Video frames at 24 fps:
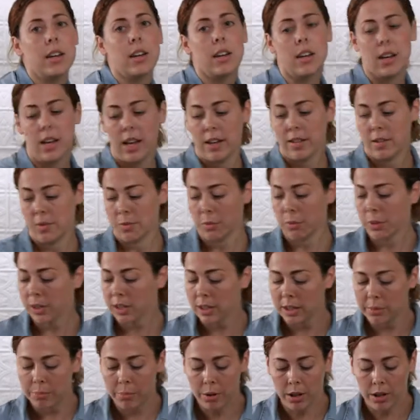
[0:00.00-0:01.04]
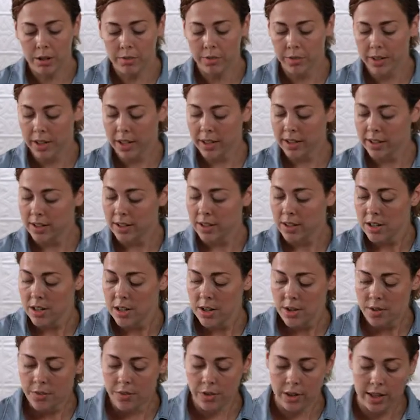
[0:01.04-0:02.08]
It's really perfect
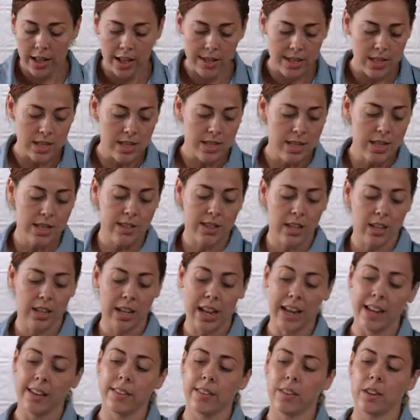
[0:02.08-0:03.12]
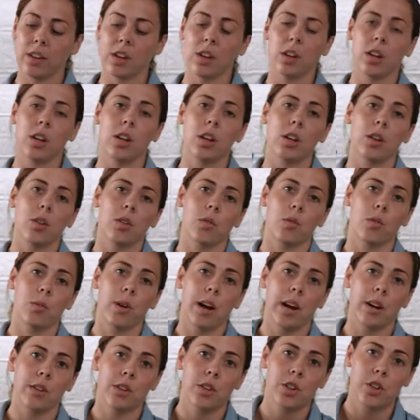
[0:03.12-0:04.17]
for this since it's a nice, good
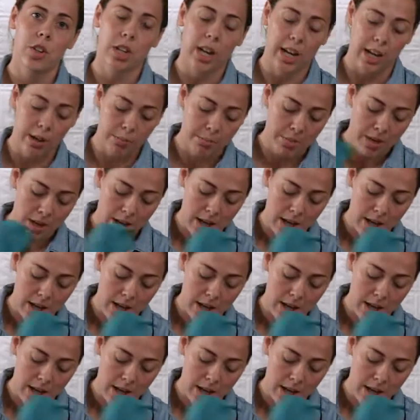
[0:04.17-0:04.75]
round shape.